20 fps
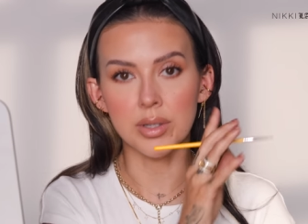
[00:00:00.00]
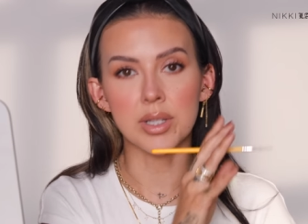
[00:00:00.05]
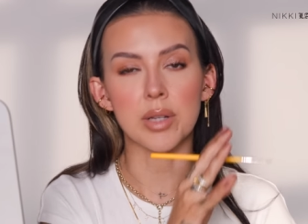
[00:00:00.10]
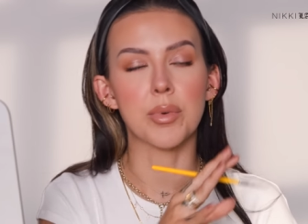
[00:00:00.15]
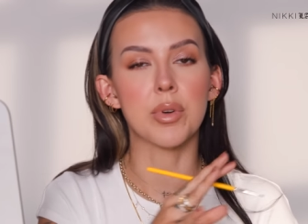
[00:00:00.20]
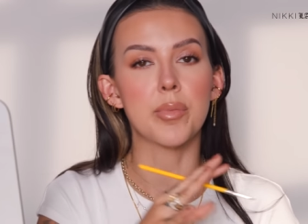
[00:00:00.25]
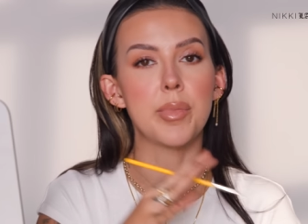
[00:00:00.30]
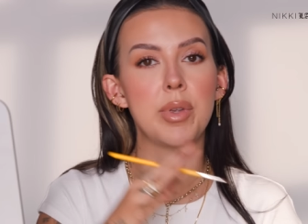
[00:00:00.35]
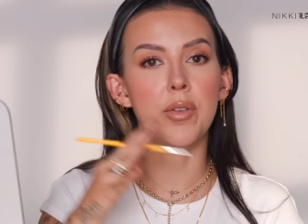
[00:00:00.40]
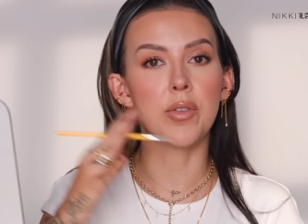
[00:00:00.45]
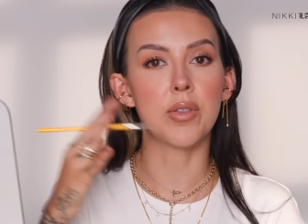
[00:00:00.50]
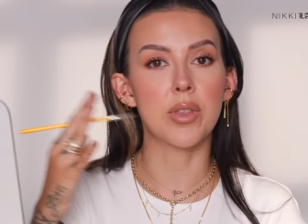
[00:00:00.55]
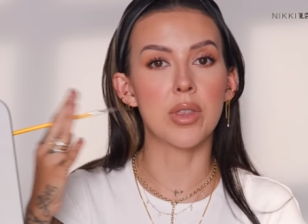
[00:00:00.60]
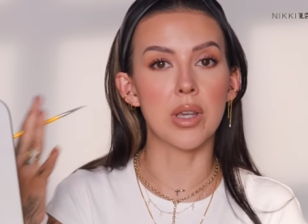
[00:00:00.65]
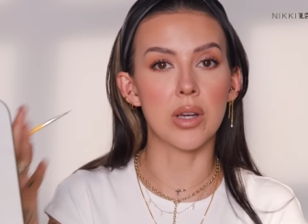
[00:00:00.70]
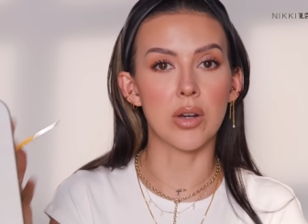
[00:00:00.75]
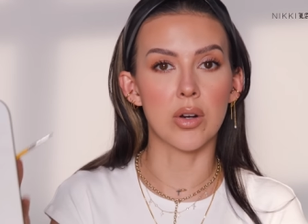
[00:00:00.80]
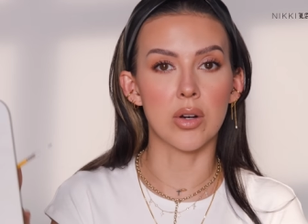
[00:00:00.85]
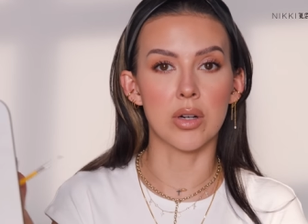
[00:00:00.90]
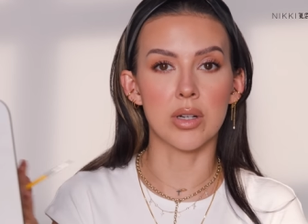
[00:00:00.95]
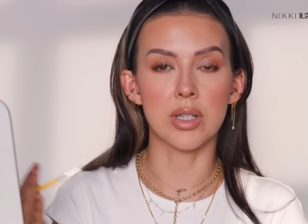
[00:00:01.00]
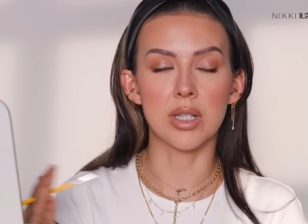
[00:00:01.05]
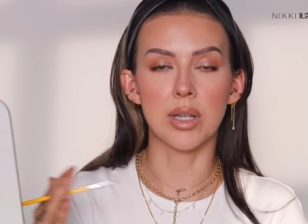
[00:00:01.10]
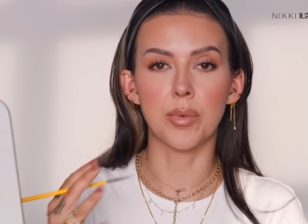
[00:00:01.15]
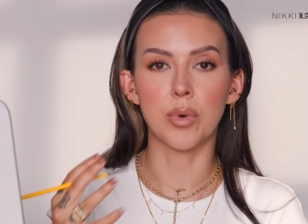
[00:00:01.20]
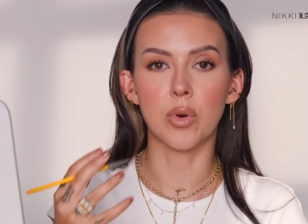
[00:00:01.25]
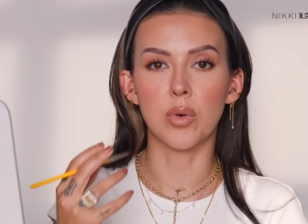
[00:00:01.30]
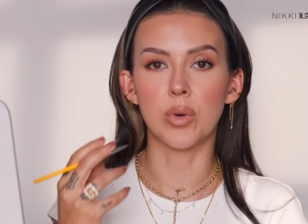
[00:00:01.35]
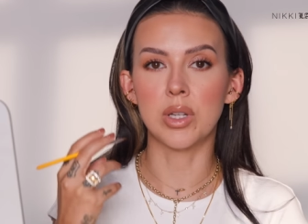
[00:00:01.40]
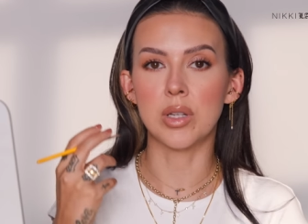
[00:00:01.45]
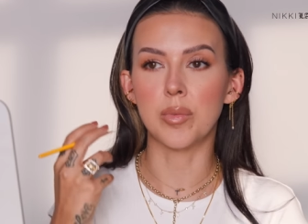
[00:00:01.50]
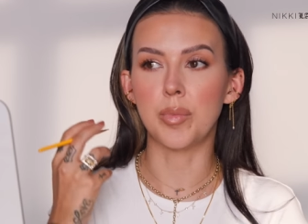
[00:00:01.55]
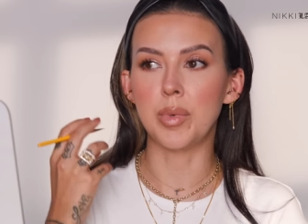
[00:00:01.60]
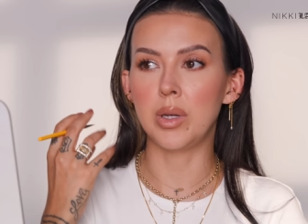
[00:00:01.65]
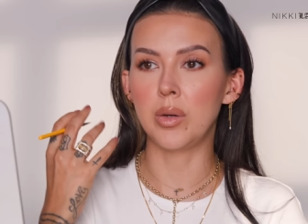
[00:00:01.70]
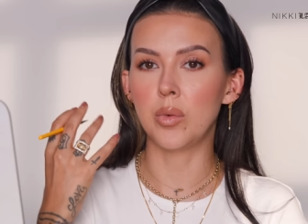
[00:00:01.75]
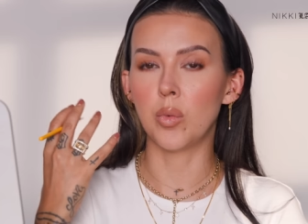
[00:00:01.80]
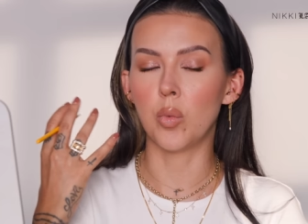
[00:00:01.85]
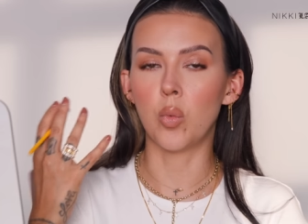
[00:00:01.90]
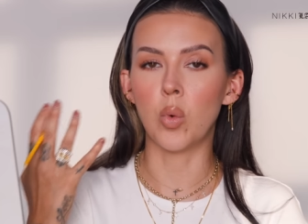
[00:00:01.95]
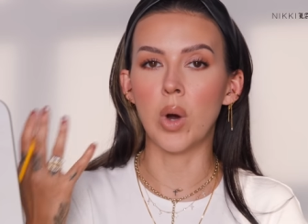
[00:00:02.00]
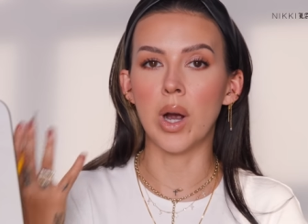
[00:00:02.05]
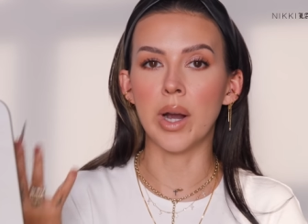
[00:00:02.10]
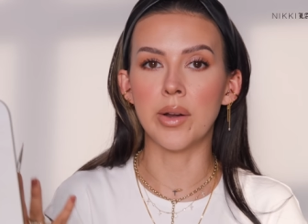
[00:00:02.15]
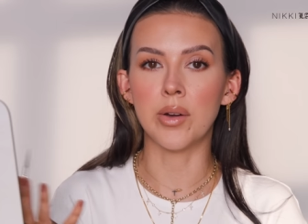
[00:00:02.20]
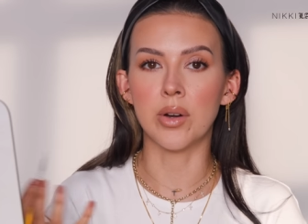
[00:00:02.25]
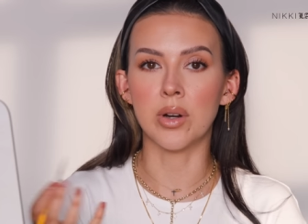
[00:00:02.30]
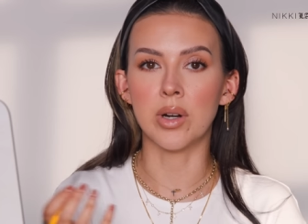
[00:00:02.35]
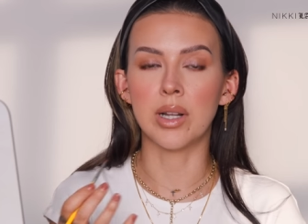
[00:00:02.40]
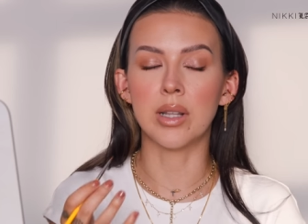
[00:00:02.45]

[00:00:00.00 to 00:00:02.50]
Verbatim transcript: some are gonna be thicker, some are going to be wider,